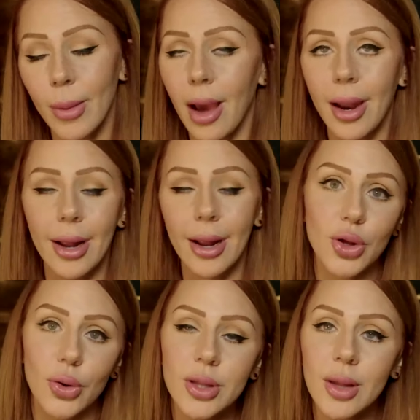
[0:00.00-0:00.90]
my God, I
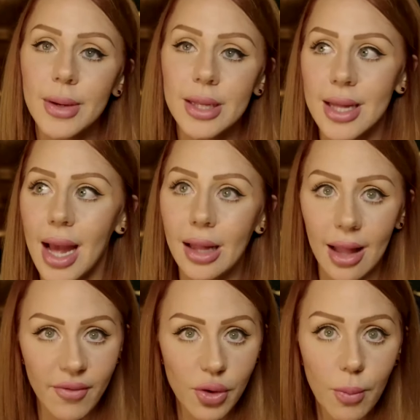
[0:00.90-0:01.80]
just heard somebody say, I
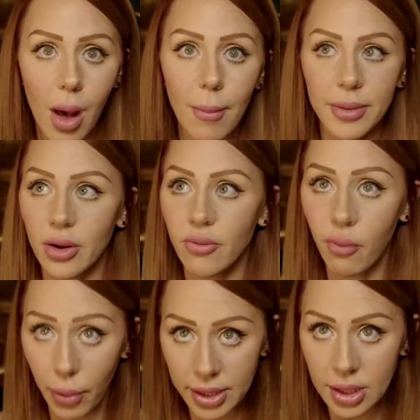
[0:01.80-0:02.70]
love you, Mom, but their
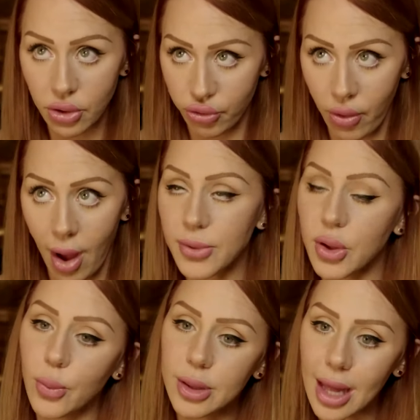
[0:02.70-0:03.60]
voice has
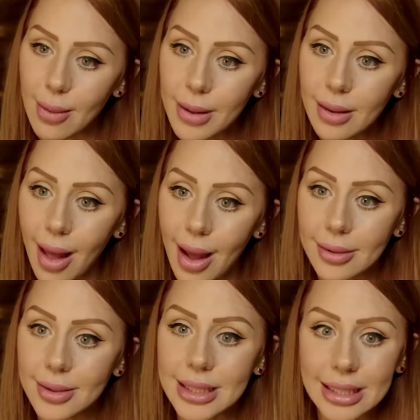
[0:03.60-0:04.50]
dropped. So would they be
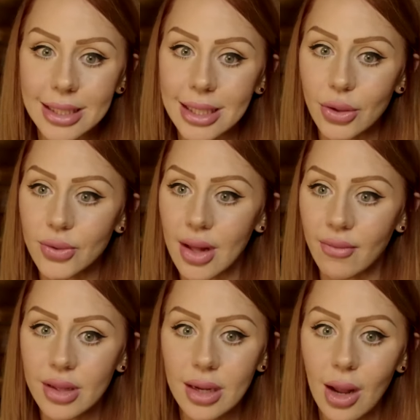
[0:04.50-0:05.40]
like 16 or
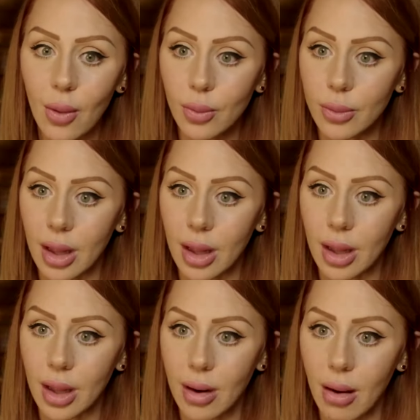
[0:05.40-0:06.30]
17? How old would they
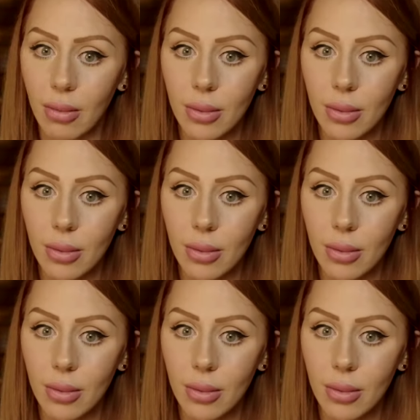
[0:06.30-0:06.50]
be right now?